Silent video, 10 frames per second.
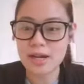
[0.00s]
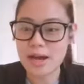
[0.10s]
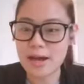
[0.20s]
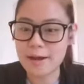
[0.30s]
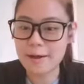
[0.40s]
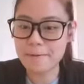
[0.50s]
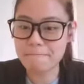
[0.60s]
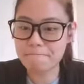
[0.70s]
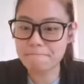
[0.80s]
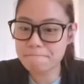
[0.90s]

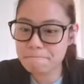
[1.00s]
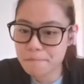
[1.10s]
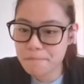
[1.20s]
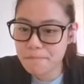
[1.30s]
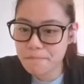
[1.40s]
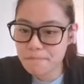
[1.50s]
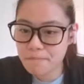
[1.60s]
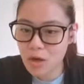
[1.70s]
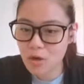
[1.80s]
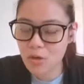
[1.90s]
Um,
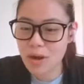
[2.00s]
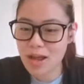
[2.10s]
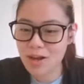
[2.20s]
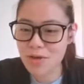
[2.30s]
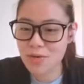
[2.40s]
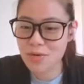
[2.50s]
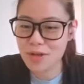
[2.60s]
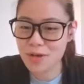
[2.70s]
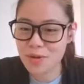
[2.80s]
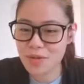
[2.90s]
Oh, hello,
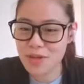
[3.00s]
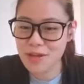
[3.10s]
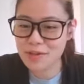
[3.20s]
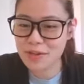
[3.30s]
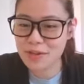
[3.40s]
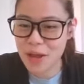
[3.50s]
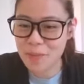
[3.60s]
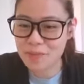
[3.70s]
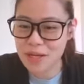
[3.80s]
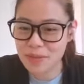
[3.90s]
Neil. Thanks for the
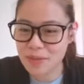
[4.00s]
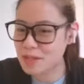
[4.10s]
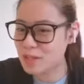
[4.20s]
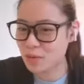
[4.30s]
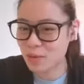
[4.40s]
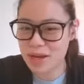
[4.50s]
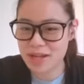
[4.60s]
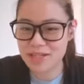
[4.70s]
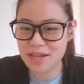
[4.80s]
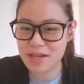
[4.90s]
update. That's great.